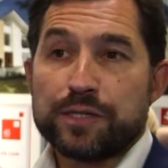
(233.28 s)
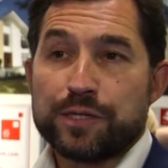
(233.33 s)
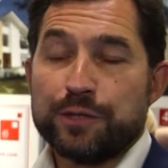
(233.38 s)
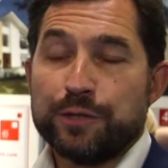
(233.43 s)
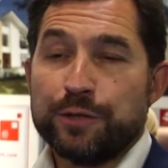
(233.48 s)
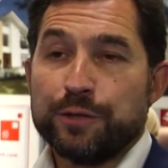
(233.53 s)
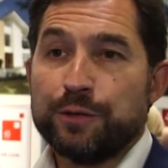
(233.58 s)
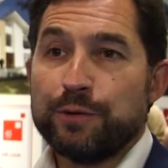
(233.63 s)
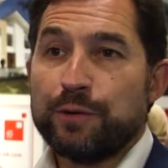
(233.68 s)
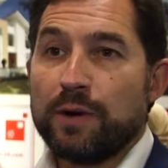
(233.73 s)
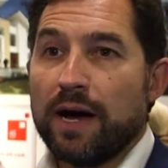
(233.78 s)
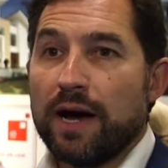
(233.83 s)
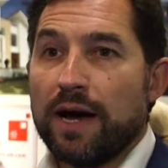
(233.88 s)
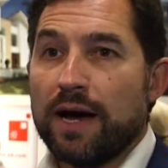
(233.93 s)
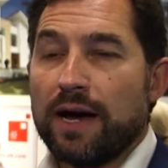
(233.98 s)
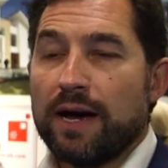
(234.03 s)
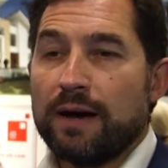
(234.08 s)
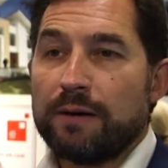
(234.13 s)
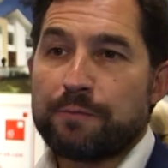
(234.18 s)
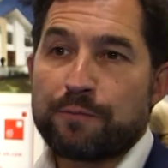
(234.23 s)

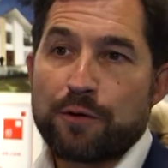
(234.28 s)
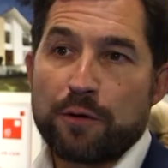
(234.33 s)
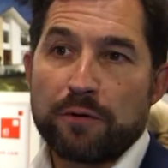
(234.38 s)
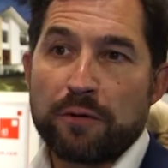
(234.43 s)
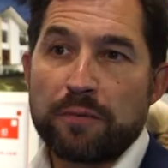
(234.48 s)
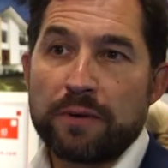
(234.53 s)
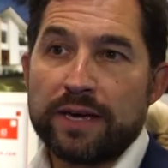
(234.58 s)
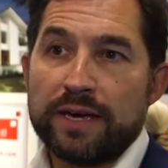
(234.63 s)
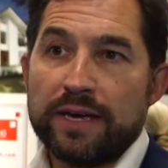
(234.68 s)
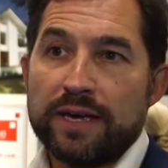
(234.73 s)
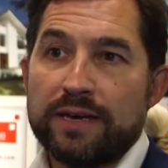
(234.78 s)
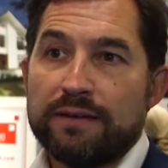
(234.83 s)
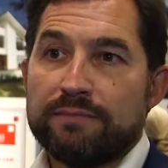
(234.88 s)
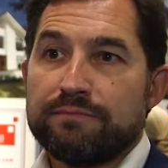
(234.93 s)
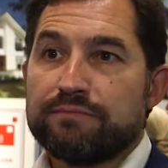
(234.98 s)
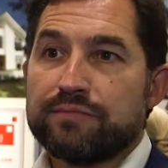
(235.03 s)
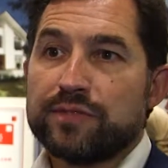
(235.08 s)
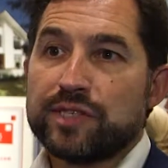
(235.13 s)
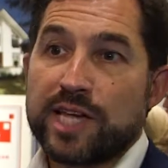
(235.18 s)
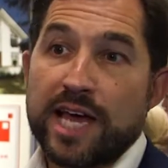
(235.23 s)
to probably
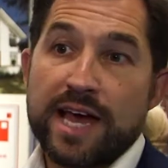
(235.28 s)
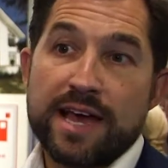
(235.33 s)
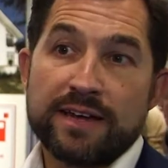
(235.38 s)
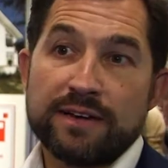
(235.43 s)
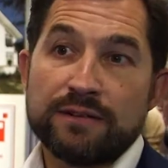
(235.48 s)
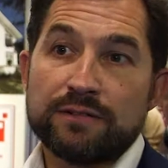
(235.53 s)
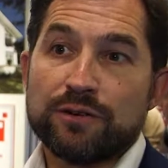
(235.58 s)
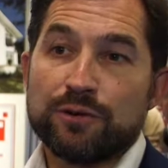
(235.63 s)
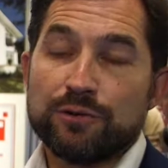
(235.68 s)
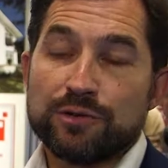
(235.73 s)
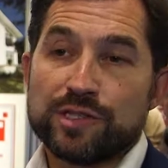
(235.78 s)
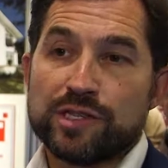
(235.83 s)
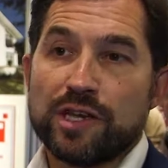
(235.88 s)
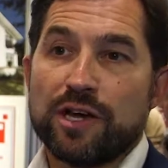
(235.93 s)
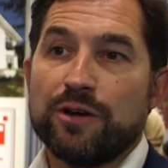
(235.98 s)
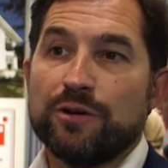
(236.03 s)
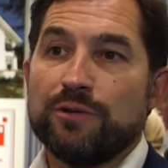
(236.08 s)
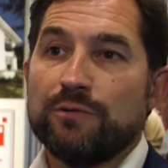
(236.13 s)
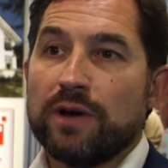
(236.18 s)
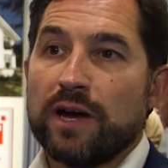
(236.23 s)
10 or
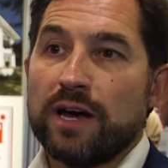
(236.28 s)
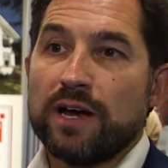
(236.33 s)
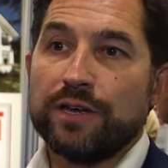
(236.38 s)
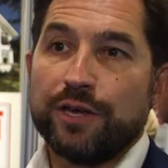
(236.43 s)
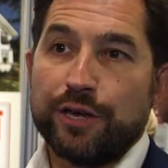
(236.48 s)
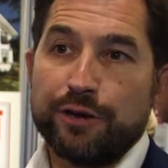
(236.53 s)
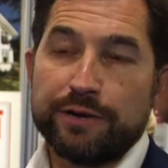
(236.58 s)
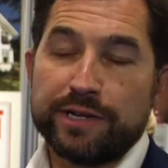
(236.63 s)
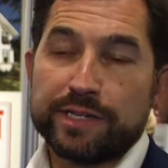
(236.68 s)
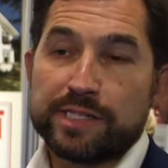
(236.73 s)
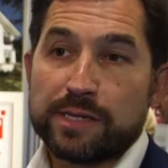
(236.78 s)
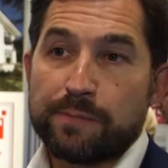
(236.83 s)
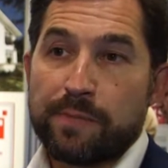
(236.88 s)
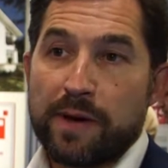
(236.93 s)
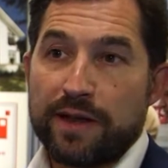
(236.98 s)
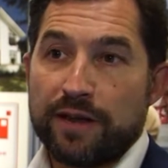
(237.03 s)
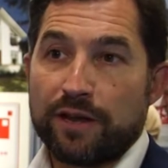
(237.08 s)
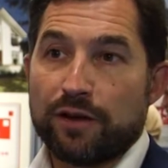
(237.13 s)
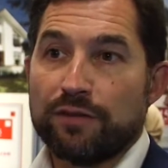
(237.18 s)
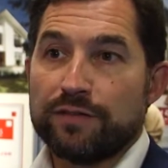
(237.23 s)
so units,
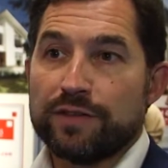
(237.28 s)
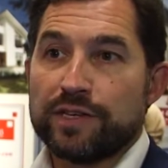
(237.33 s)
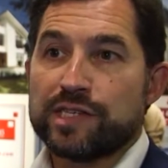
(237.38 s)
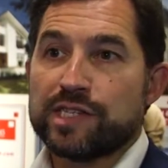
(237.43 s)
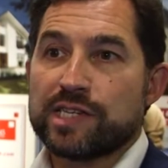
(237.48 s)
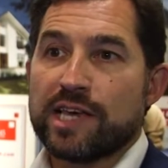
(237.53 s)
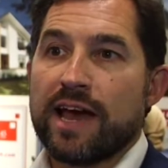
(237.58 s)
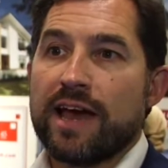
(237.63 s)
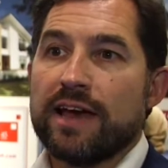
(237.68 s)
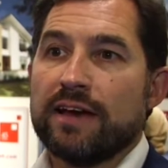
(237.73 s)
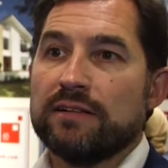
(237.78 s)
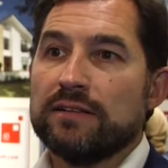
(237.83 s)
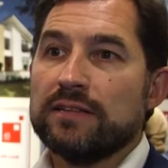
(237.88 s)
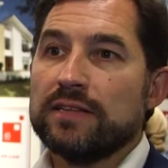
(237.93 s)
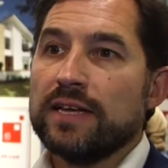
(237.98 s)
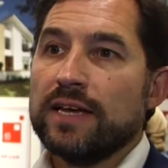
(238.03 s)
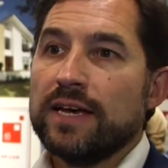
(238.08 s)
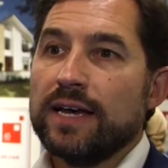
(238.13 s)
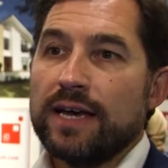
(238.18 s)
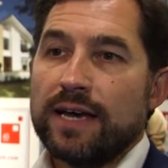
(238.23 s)
depending on the scale.
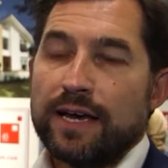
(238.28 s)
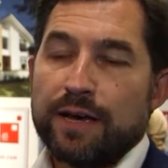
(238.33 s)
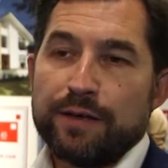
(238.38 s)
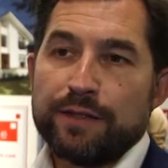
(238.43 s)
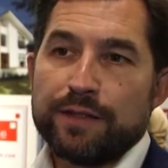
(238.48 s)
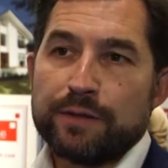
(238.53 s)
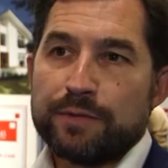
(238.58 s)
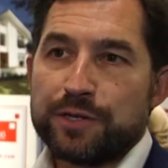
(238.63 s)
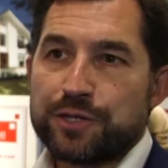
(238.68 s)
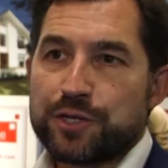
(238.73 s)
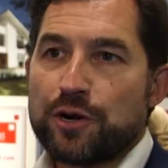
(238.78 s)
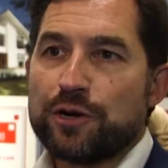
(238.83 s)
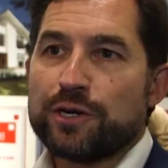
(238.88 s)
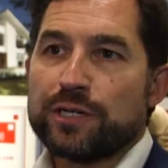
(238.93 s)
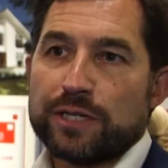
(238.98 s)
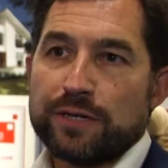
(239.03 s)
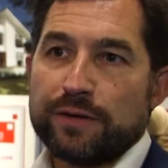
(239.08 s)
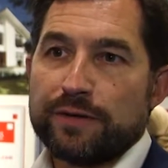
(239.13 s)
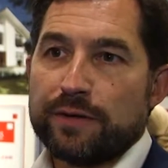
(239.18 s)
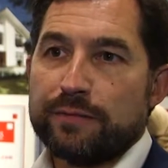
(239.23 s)
The
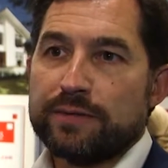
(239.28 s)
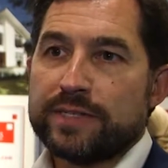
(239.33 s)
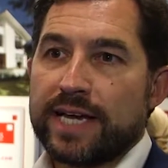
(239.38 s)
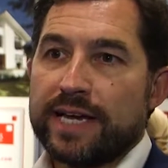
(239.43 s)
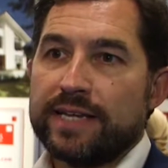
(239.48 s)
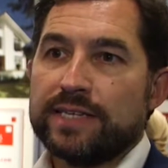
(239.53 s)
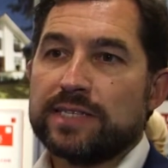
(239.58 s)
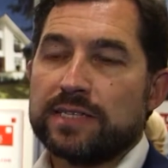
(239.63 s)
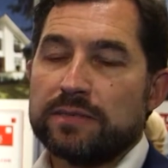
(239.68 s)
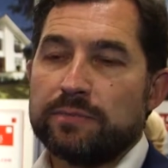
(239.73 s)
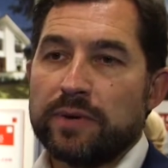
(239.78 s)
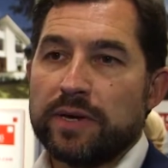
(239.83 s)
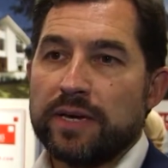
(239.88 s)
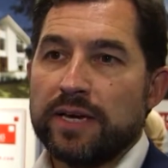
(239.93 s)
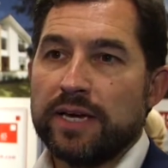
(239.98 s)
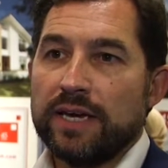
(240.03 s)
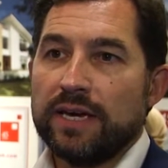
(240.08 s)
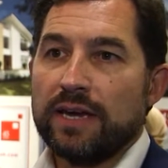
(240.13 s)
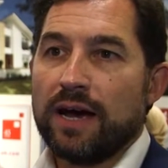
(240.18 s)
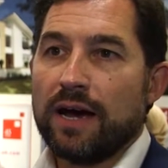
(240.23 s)
majority of them tend to
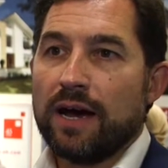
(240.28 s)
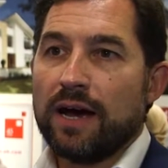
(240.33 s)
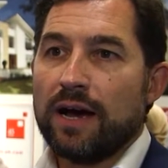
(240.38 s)
be